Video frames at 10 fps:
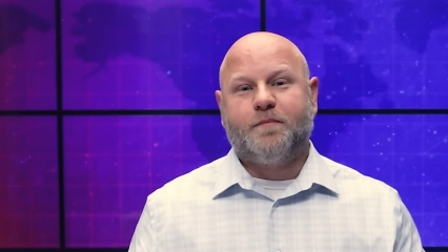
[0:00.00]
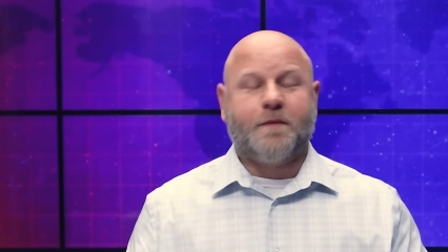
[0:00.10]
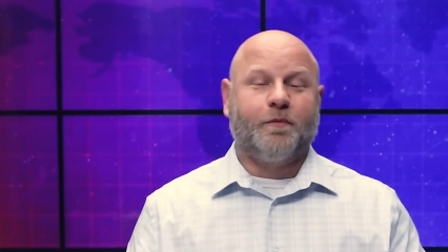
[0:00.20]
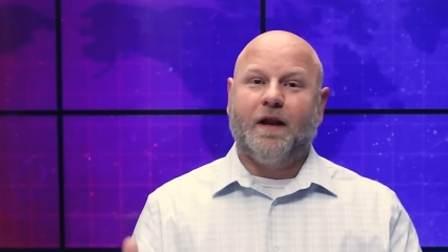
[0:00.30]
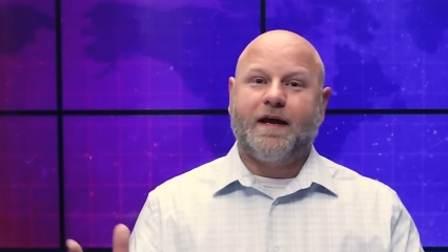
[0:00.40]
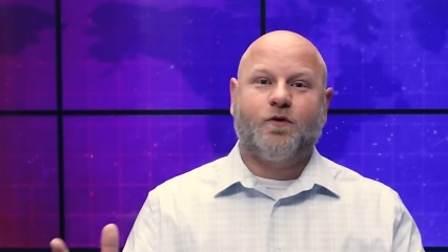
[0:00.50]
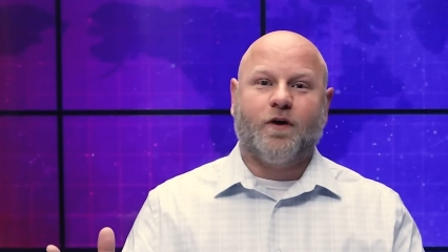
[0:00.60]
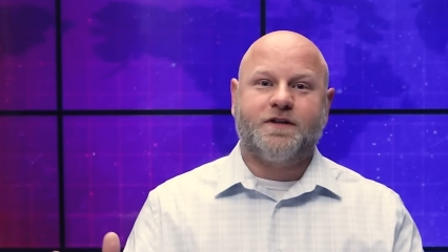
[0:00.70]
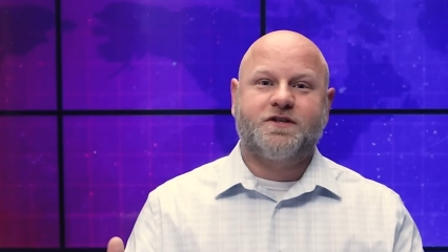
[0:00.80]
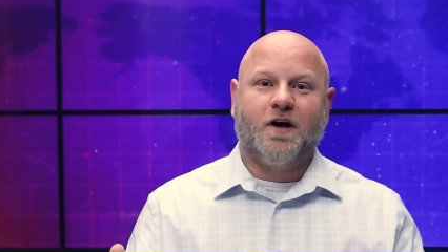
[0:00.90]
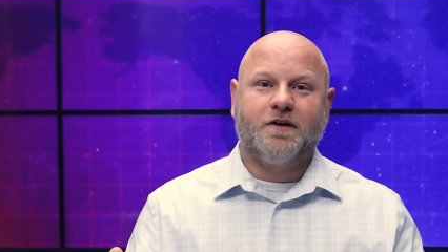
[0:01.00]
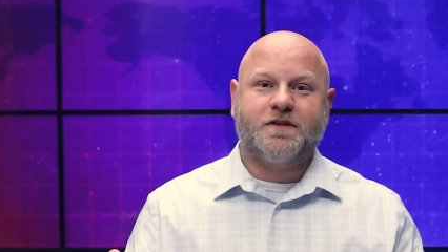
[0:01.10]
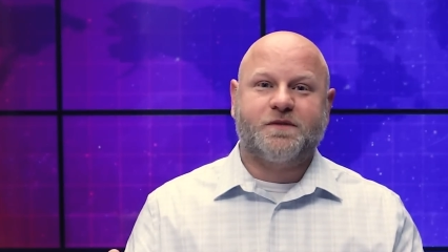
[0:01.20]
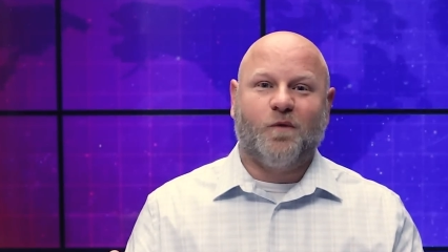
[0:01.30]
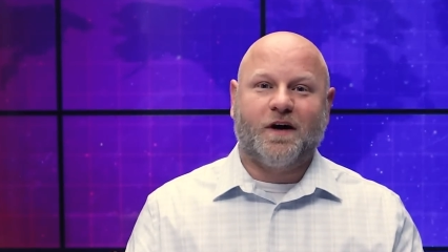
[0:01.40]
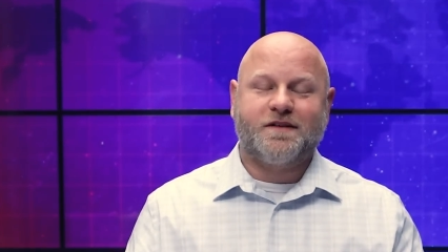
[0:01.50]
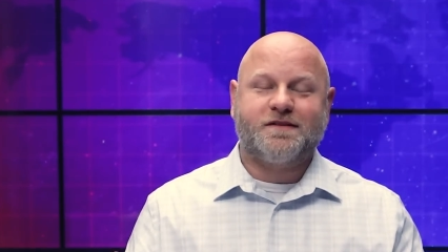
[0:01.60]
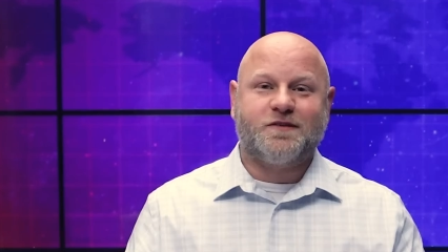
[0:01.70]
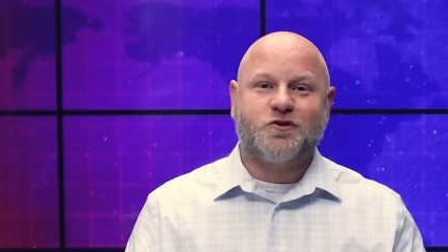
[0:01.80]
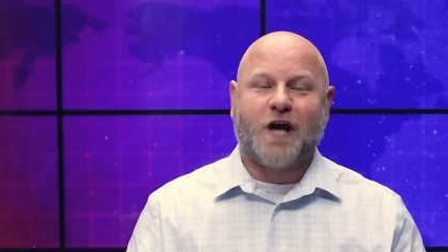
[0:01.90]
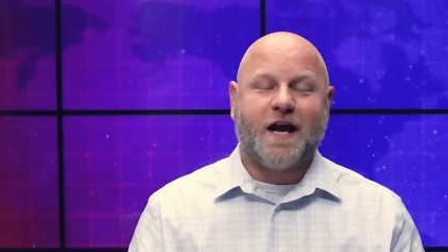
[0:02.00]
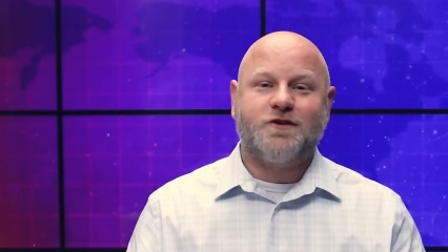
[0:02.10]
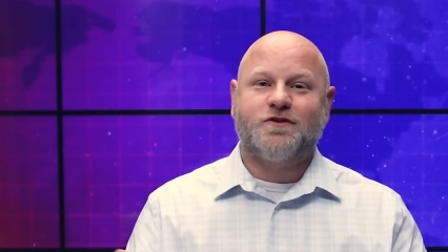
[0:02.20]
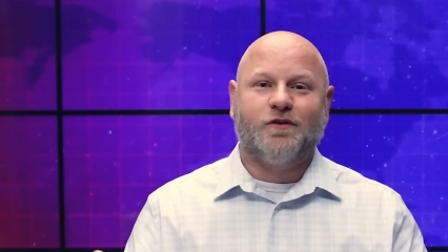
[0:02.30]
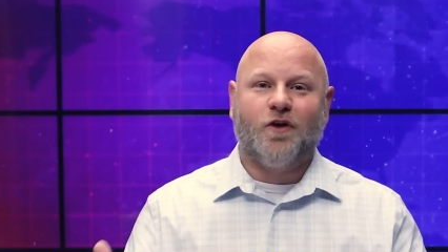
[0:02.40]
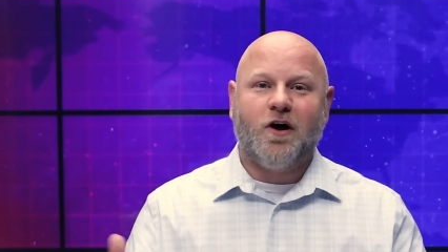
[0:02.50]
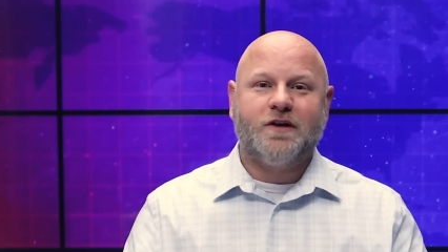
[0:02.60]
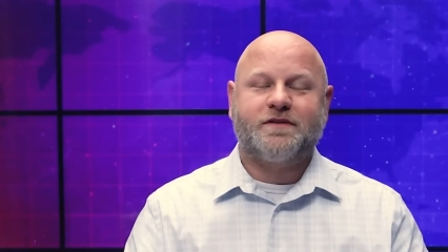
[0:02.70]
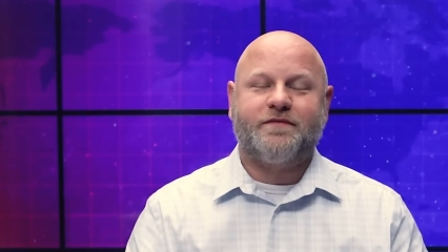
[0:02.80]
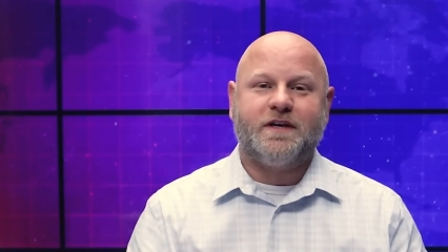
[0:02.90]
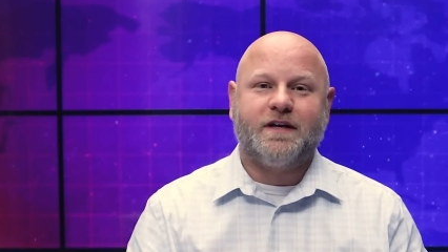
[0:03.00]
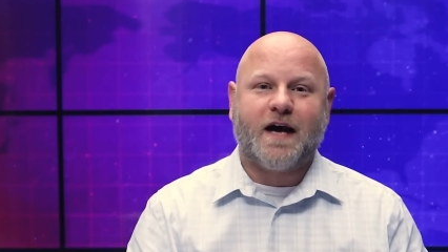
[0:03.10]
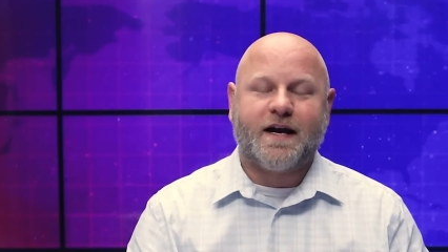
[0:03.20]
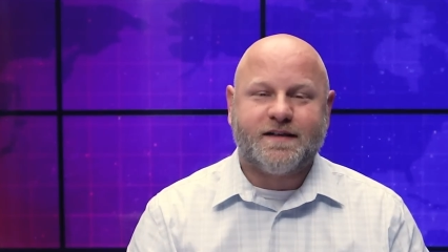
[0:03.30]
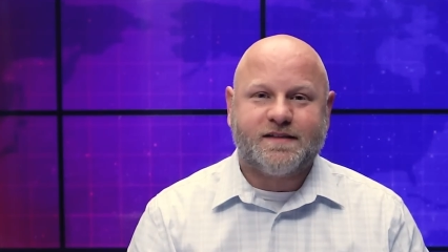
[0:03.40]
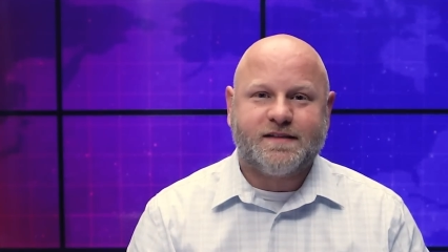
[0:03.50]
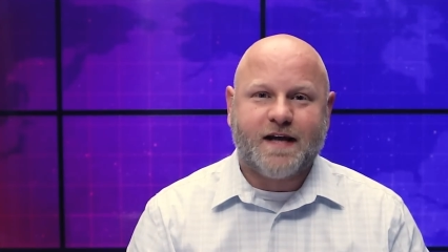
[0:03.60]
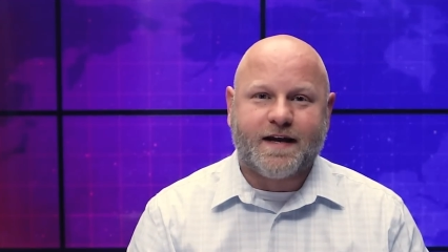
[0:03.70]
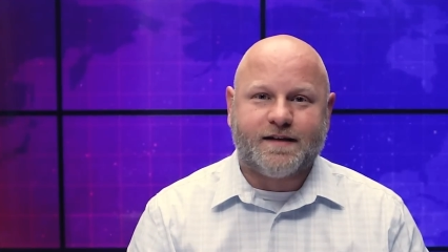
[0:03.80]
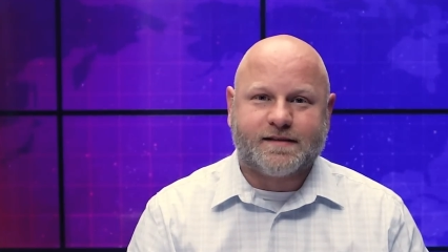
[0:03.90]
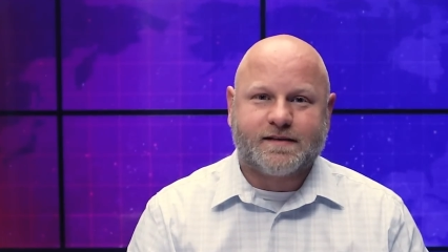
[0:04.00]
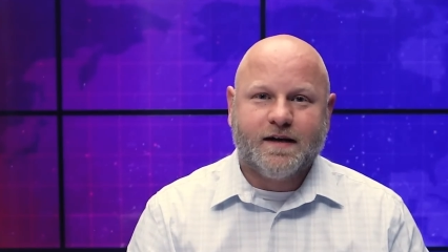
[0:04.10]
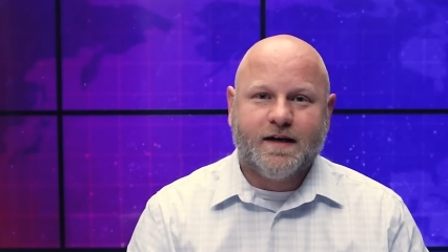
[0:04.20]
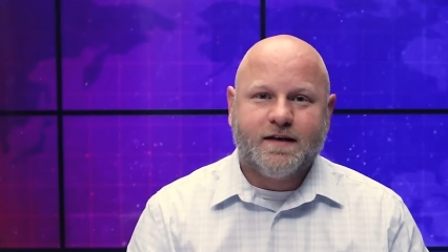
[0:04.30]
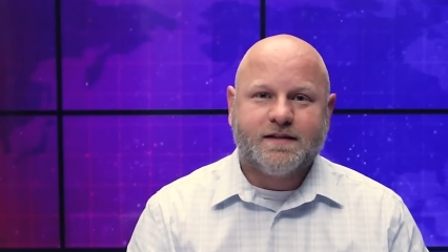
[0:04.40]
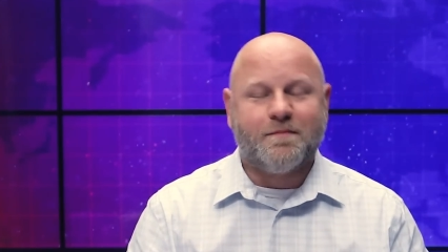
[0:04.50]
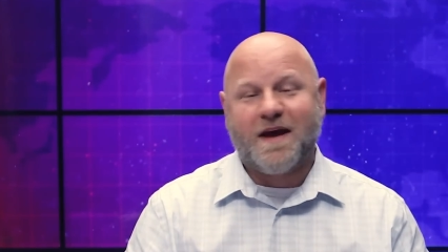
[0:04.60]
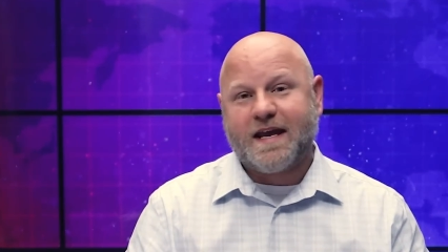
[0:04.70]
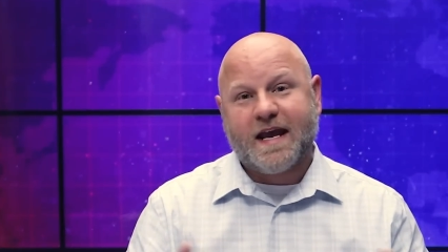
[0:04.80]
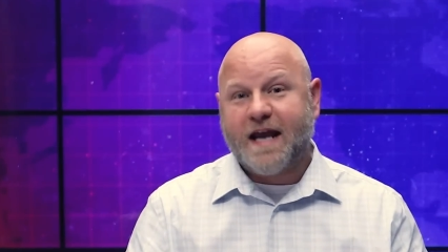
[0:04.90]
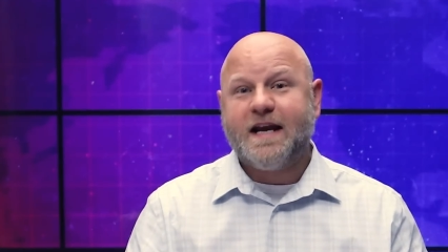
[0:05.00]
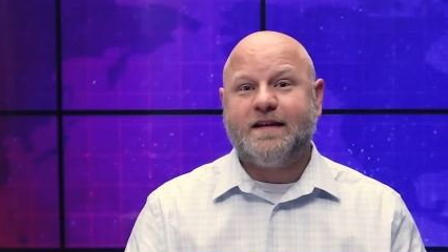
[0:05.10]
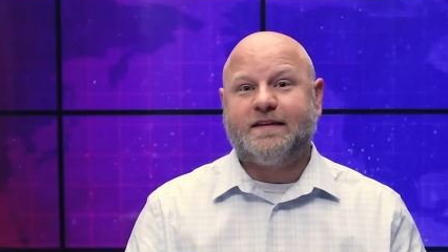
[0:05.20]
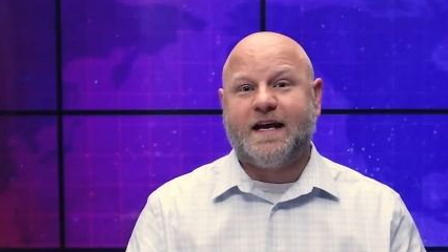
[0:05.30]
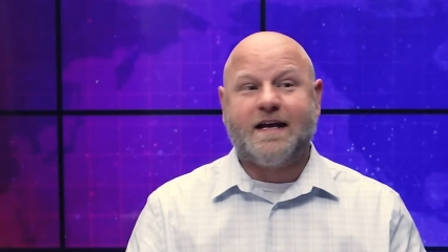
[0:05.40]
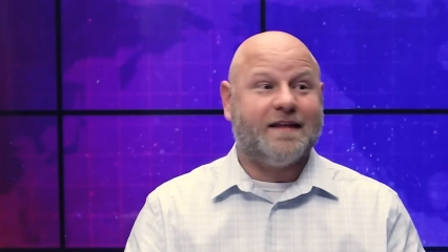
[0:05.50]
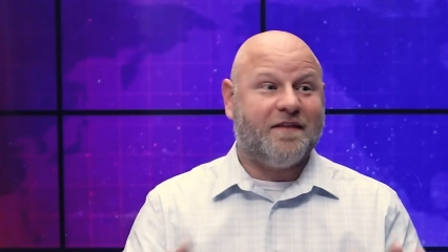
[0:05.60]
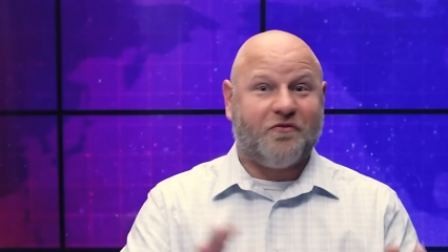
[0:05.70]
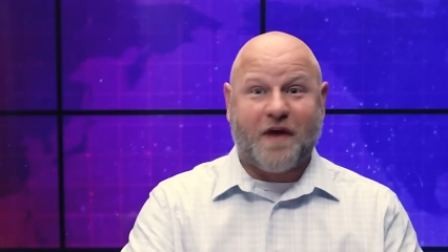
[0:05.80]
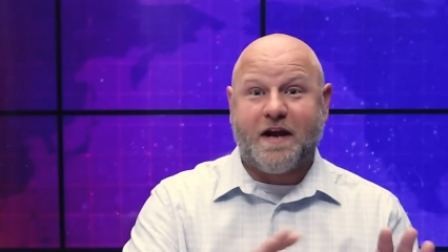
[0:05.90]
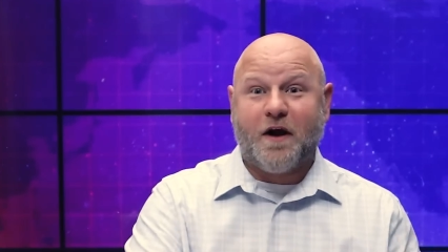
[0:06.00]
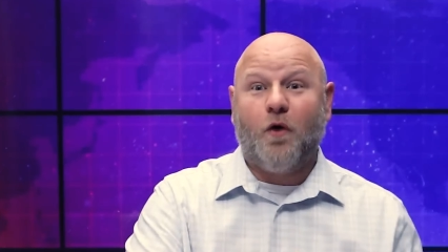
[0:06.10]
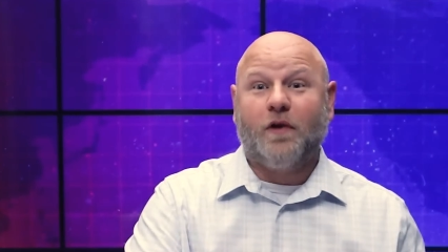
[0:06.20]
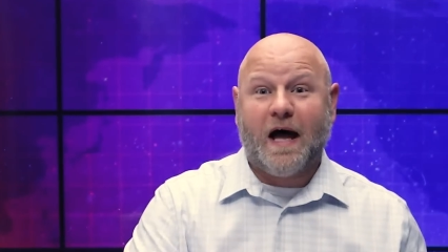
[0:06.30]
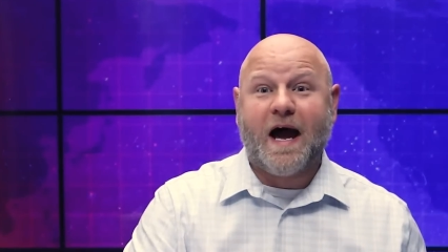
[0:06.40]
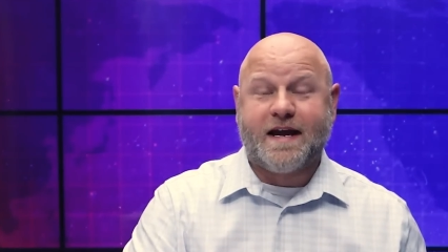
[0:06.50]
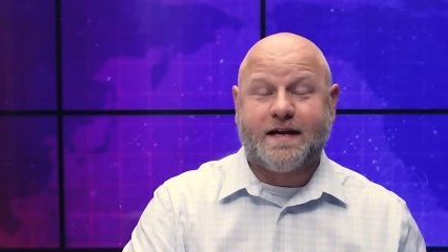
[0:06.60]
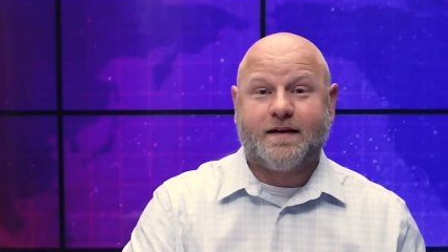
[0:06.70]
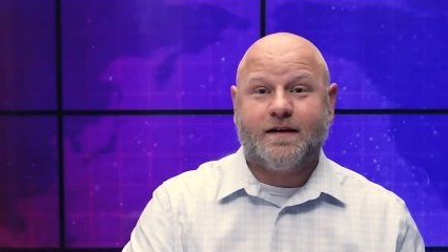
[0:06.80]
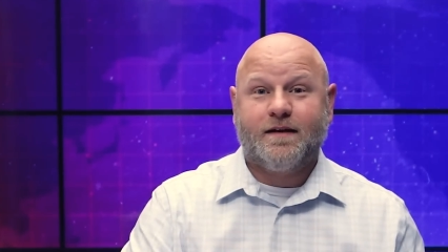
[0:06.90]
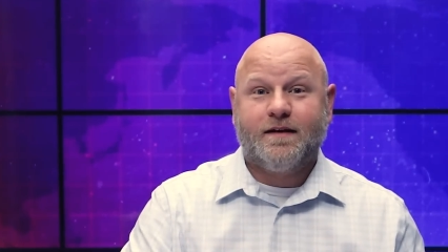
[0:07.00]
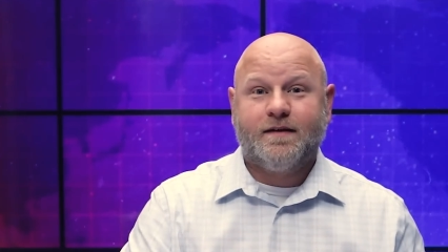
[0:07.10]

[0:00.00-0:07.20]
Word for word: people like Crenshaw just want us to change the laws of the United States to make anything that they don't like